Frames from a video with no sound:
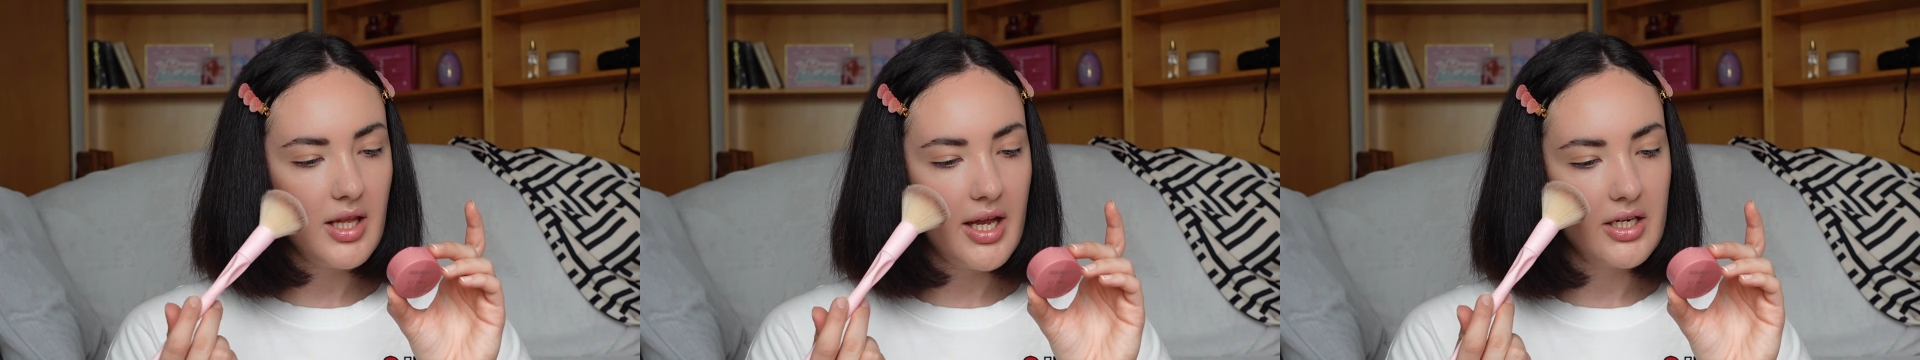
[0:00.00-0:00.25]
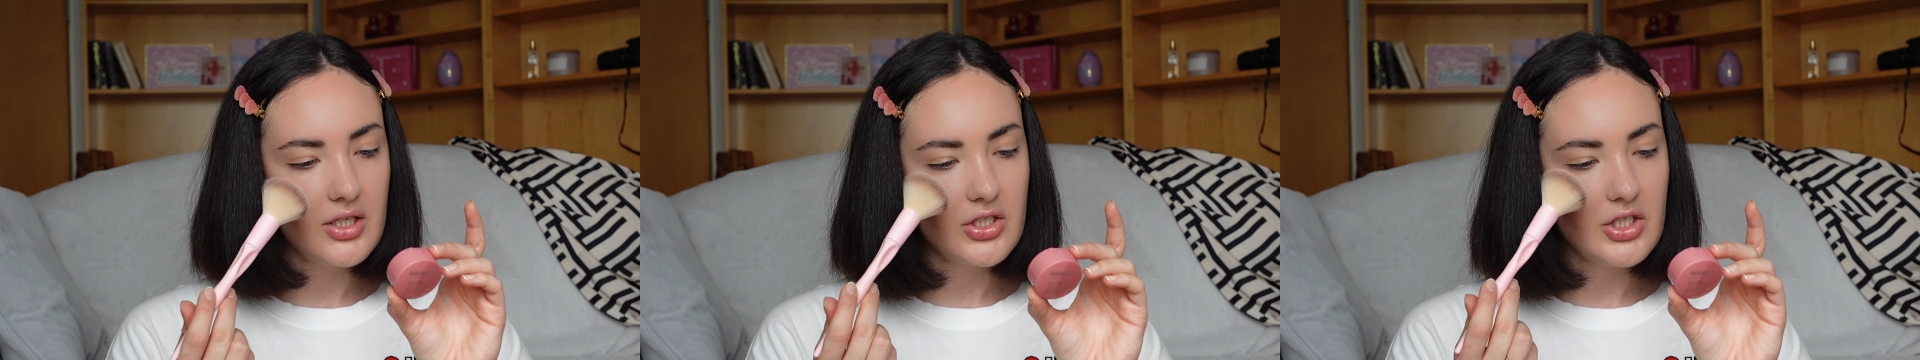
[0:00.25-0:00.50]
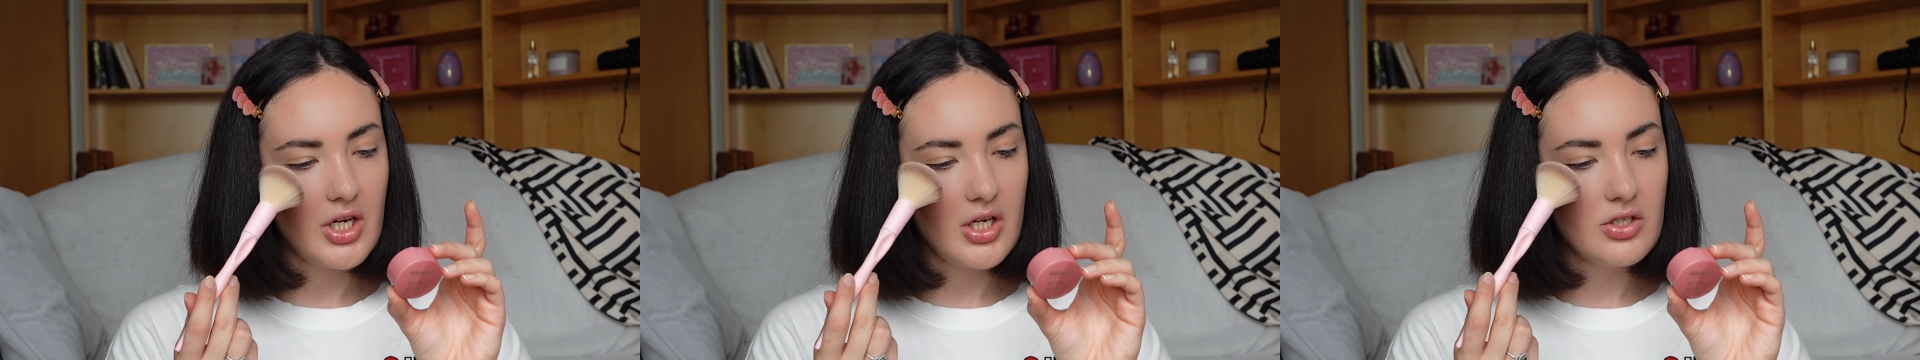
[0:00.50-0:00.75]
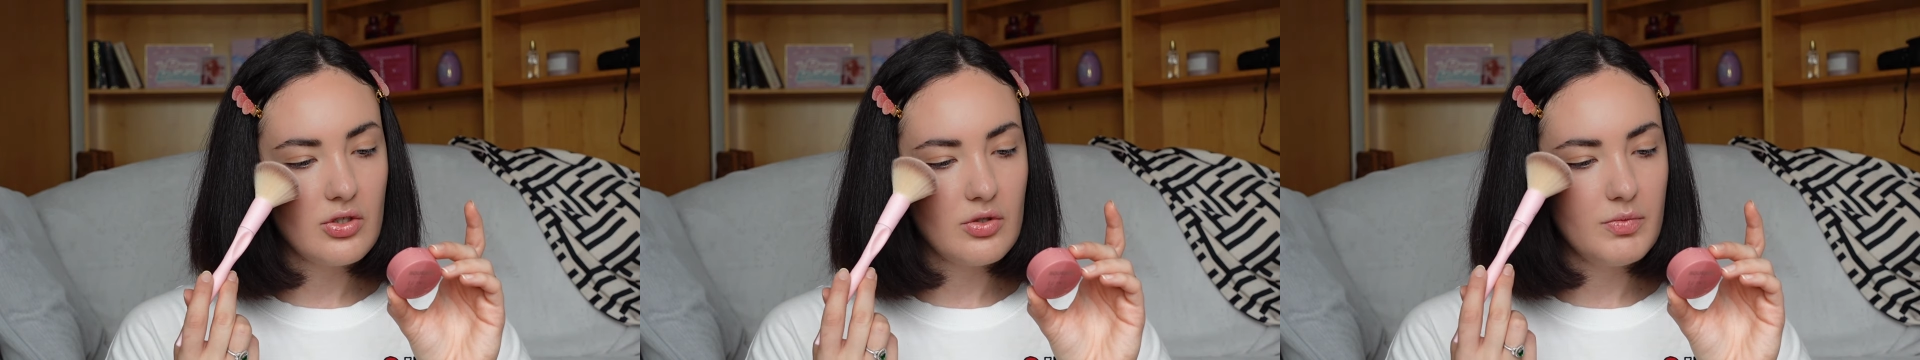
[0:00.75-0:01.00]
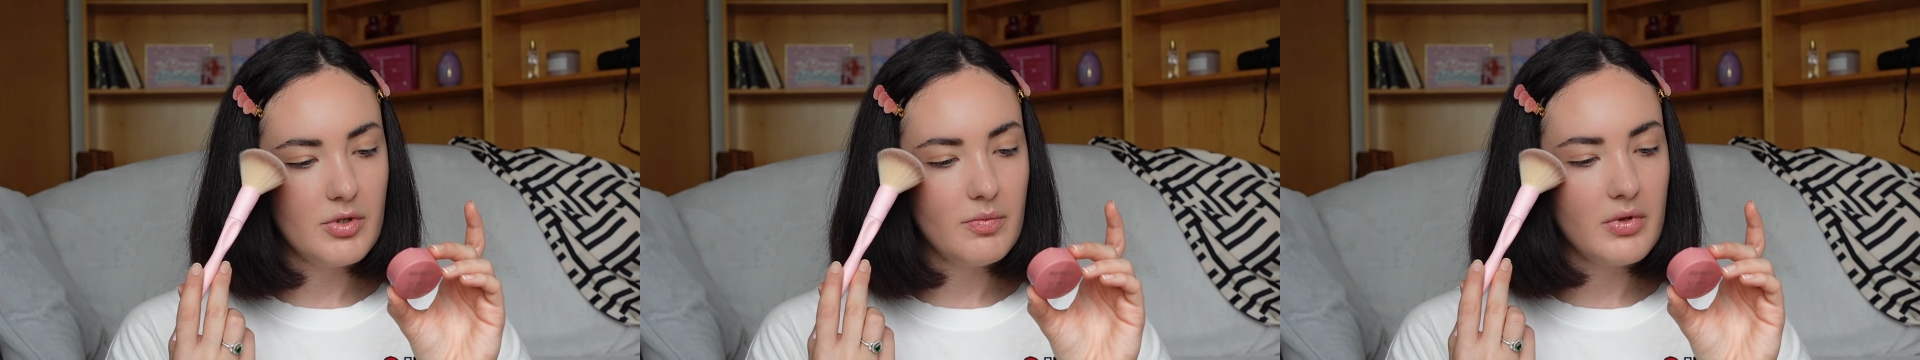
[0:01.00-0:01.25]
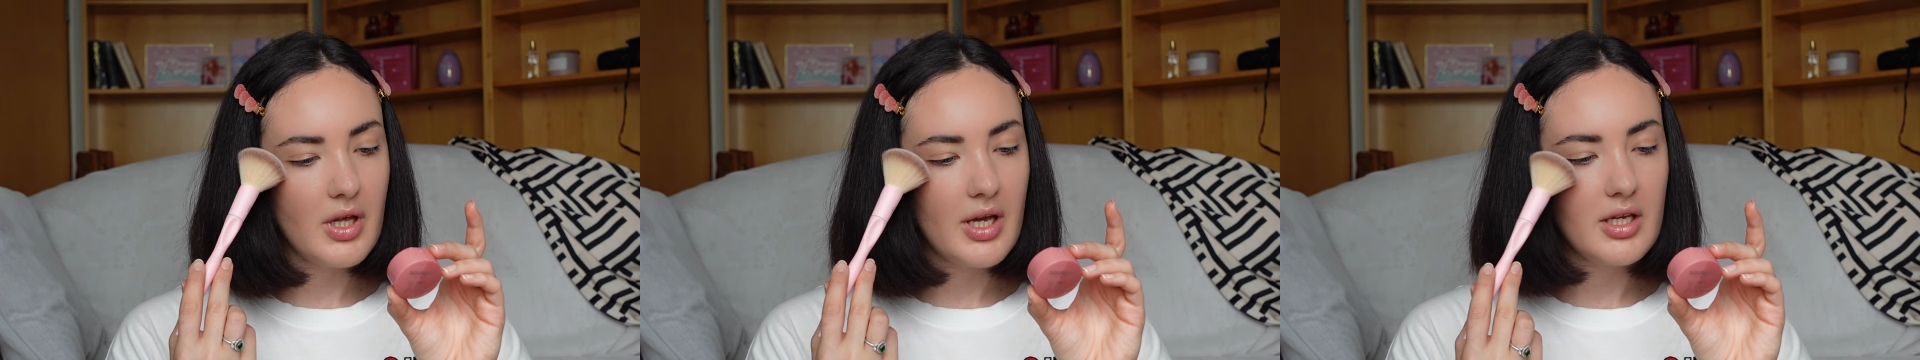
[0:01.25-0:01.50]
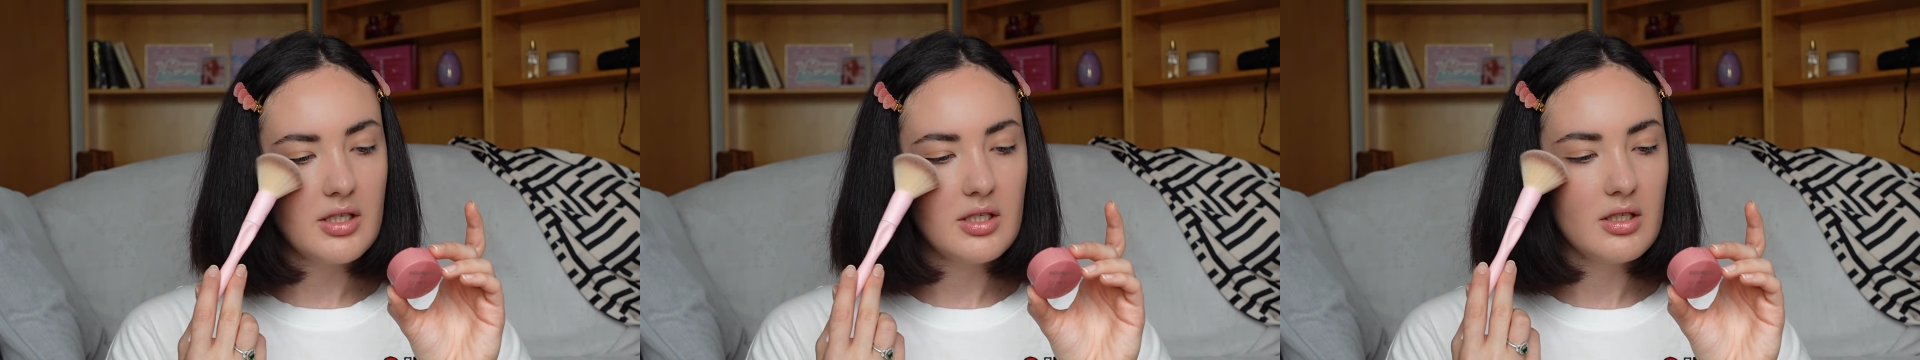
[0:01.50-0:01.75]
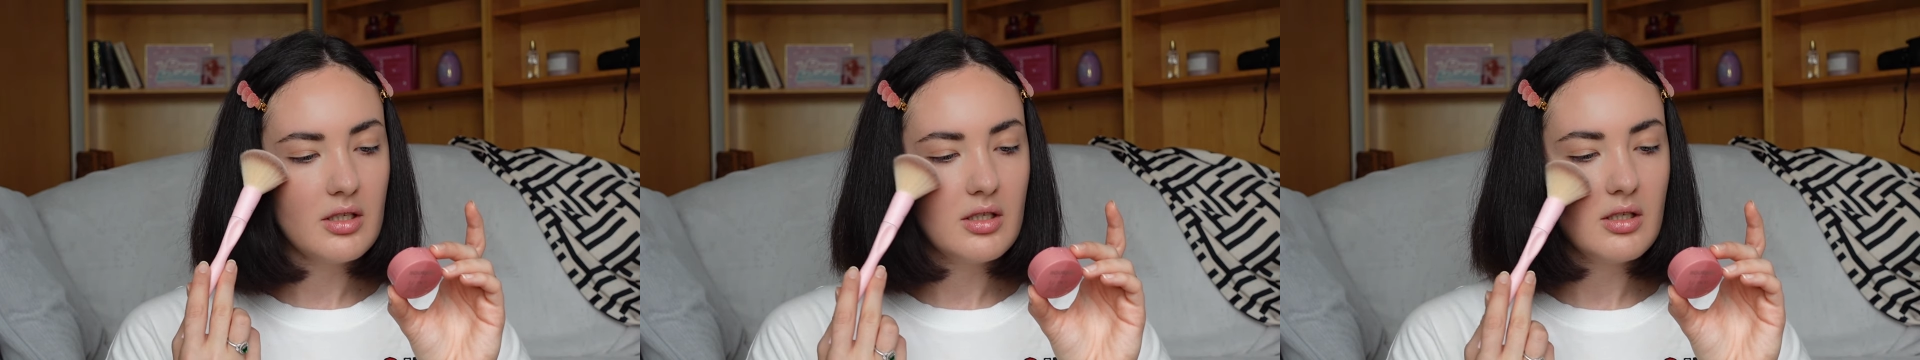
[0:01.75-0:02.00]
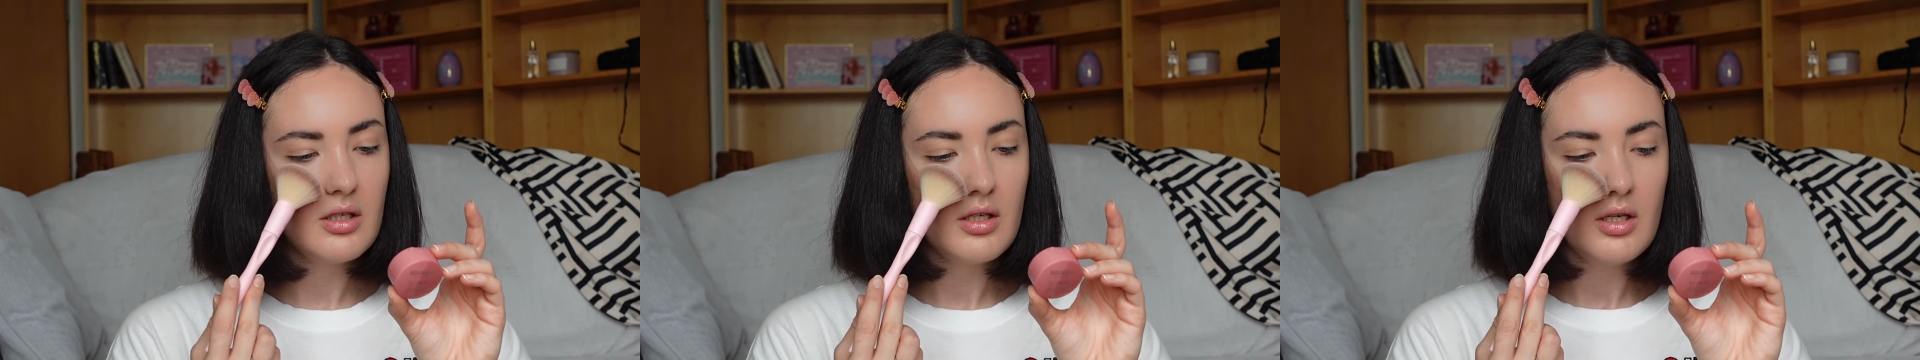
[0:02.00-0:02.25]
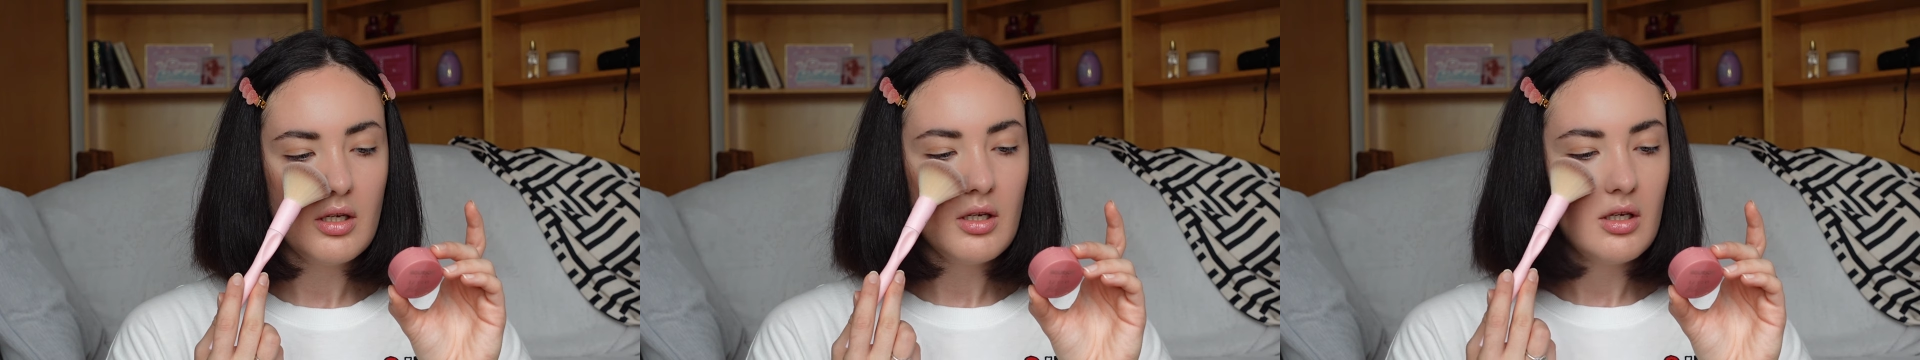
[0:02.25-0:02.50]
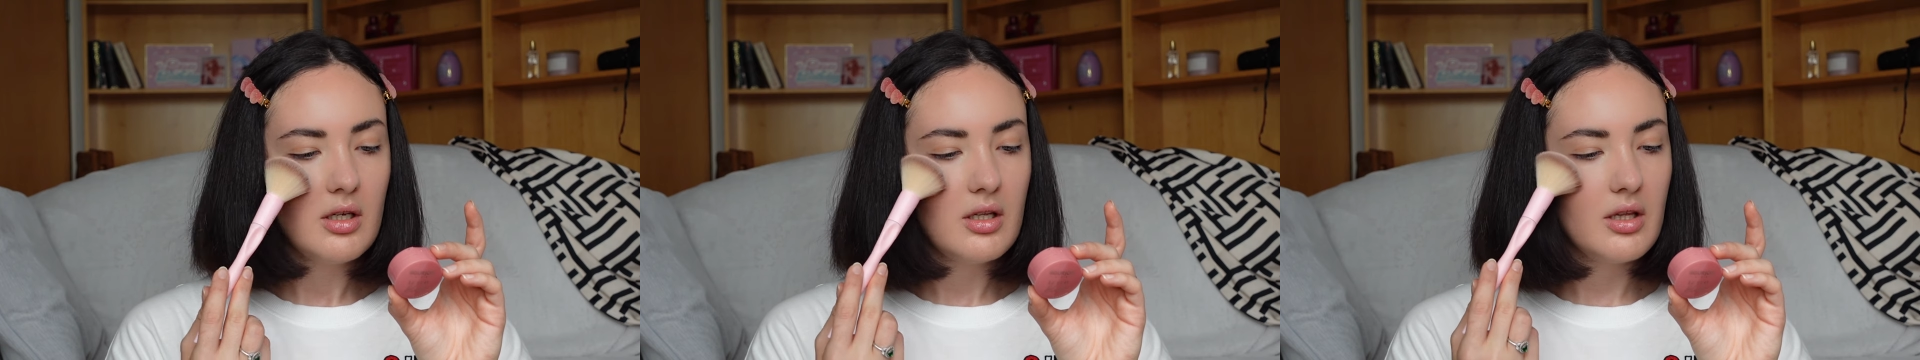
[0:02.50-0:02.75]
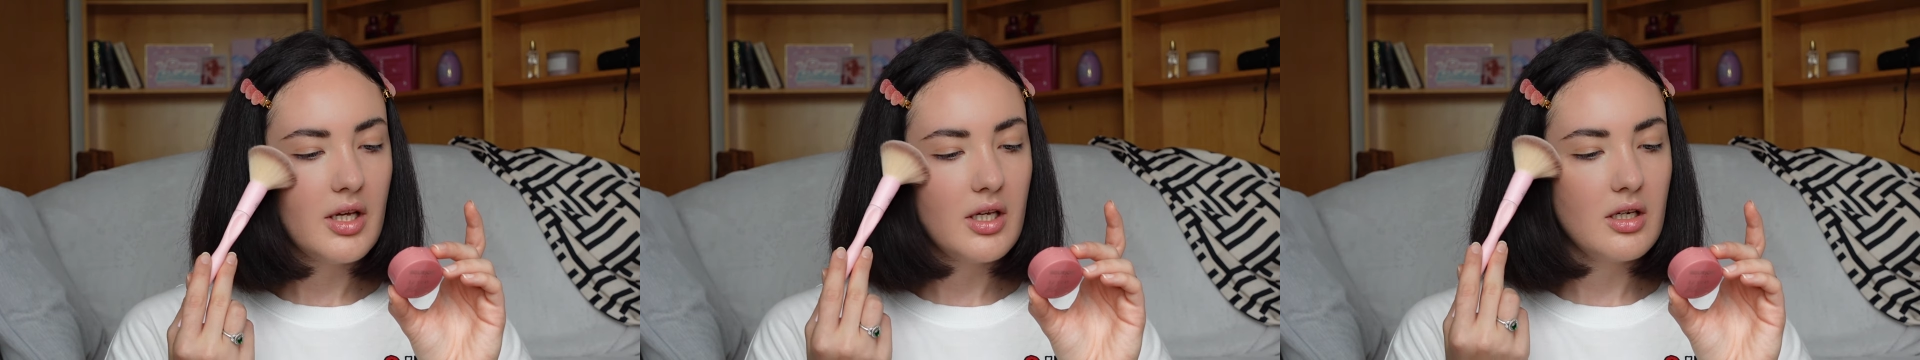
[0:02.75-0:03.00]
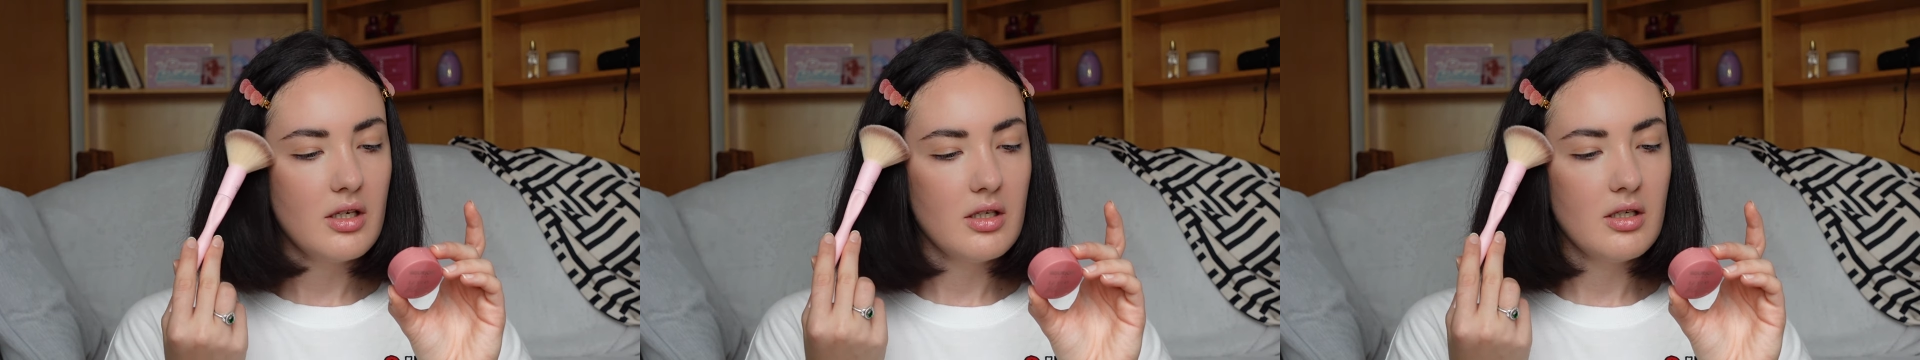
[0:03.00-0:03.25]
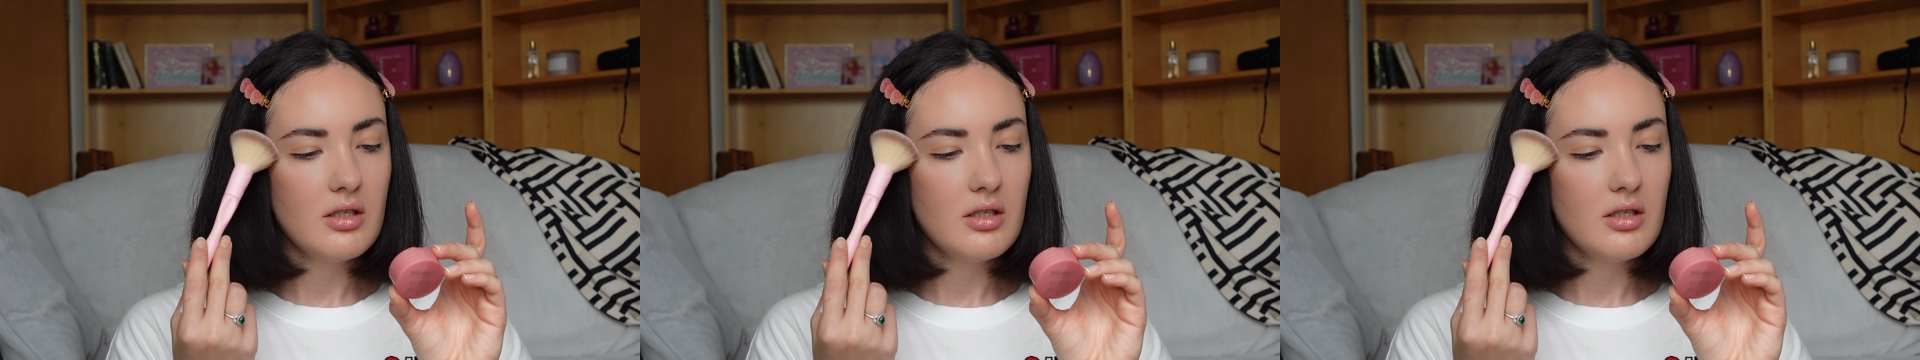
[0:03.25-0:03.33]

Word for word: lighter shade should be applied like